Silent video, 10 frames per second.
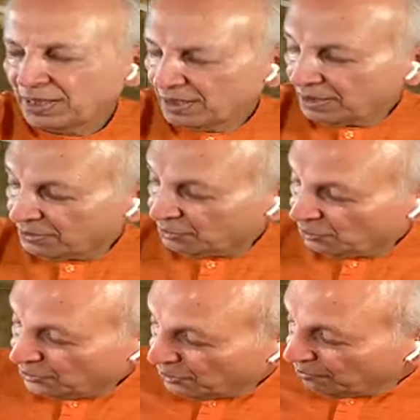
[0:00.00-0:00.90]
you can do
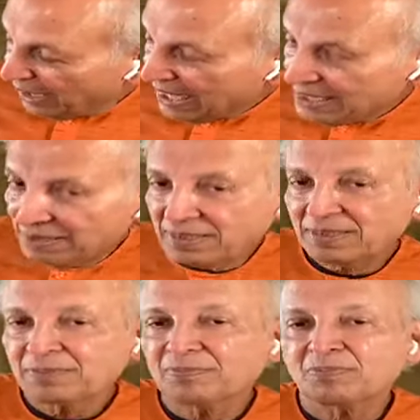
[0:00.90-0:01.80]
on your mat,
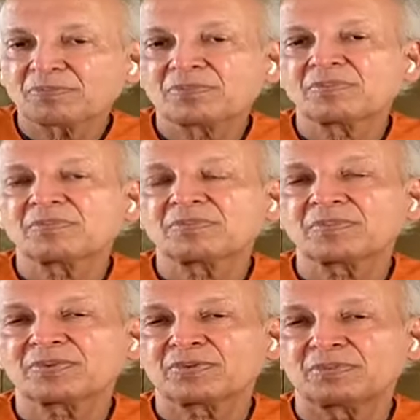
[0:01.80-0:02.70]

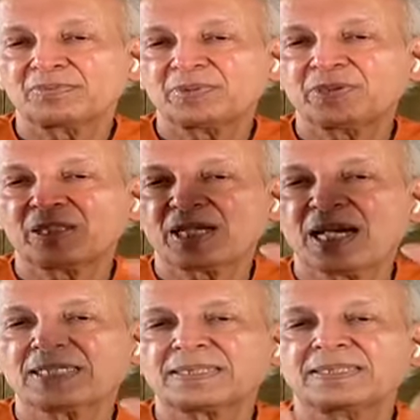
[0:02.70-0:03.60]
so the
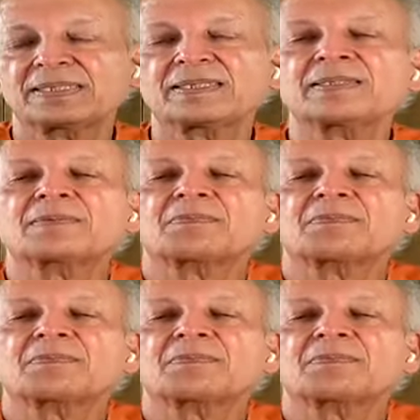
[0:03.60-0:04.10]
Bhujangasana,